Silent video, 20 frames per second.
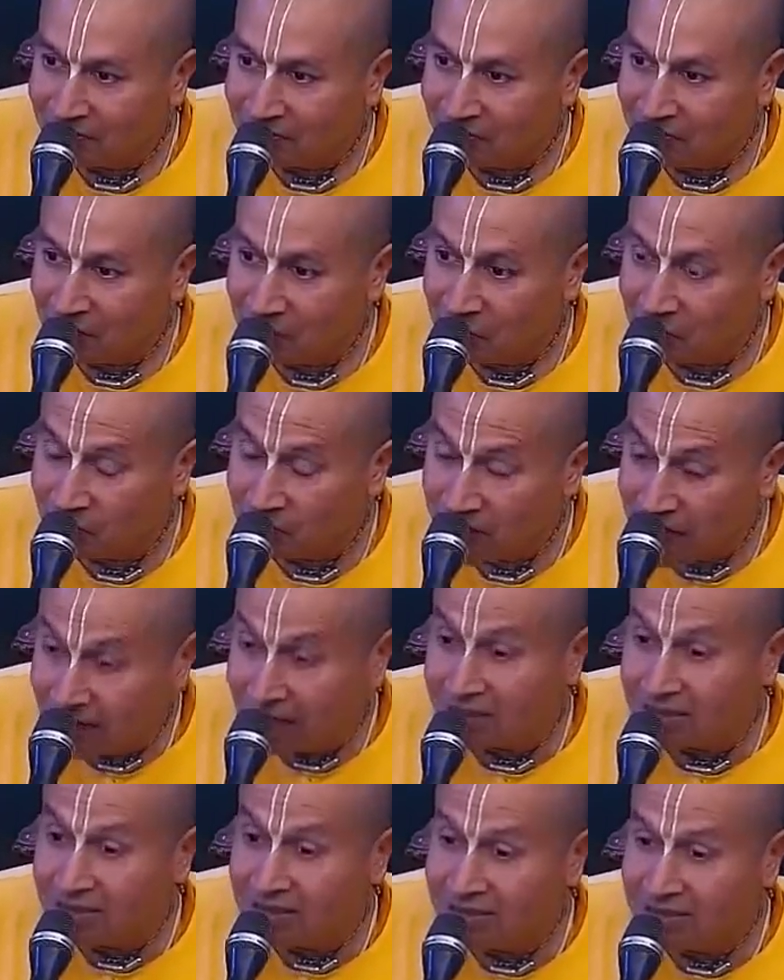When we do
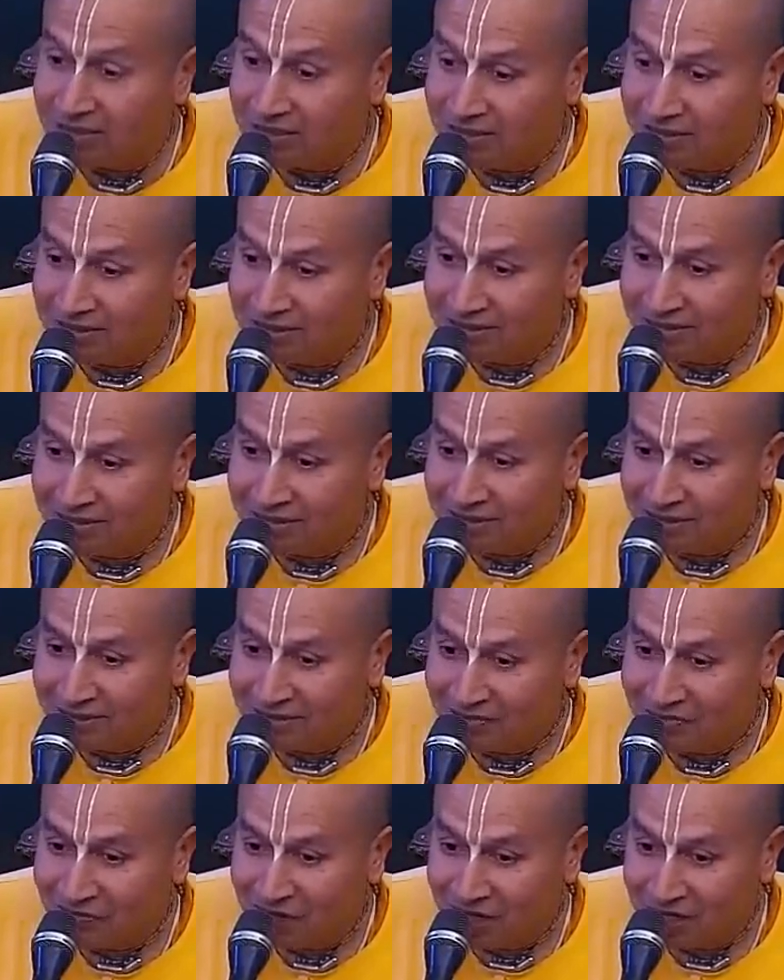that,
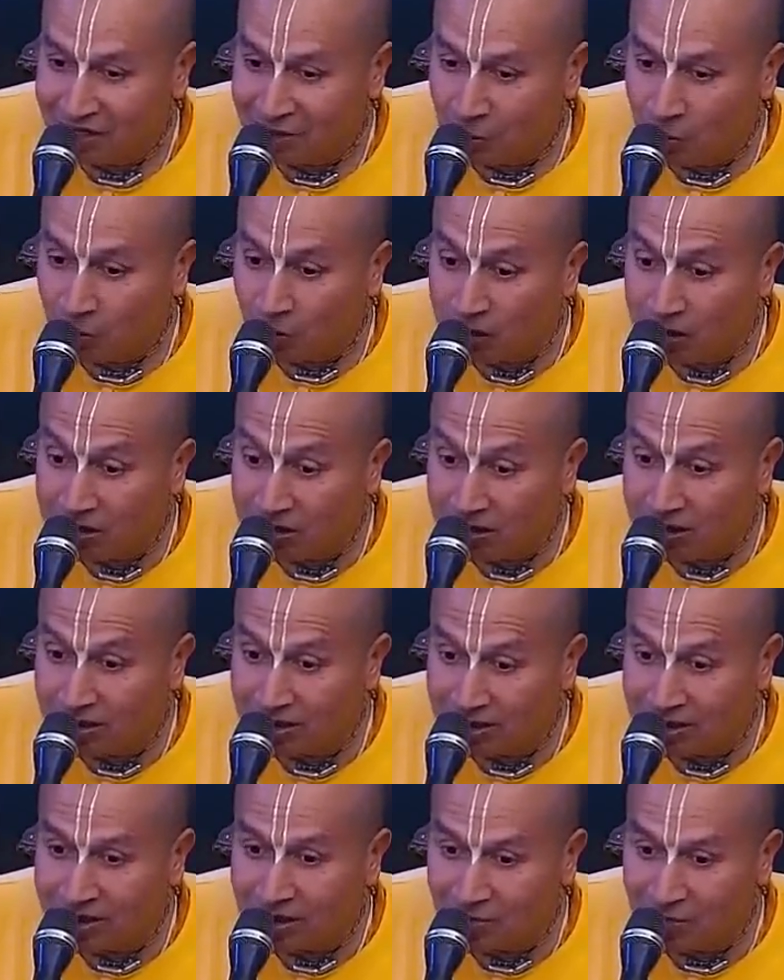then the
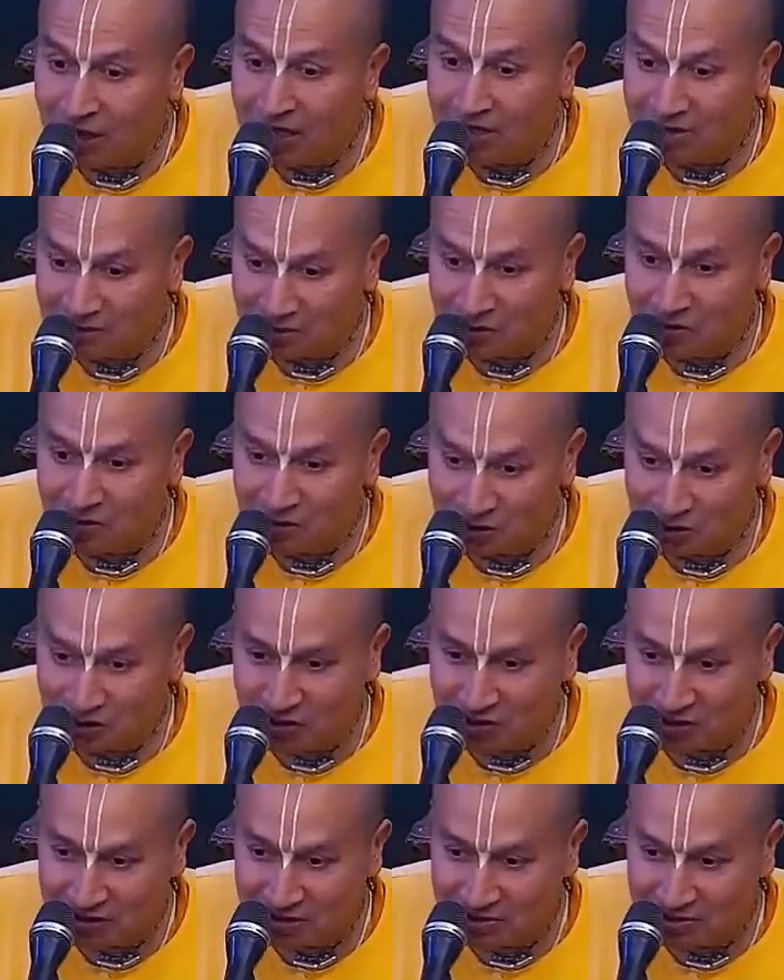wonder
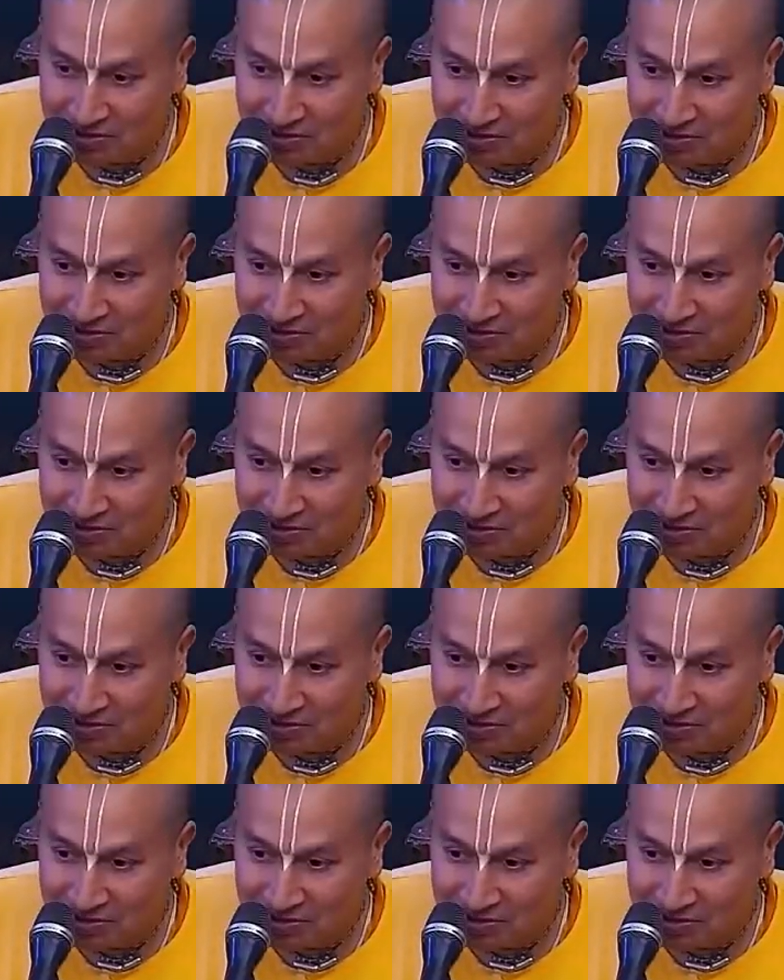remains.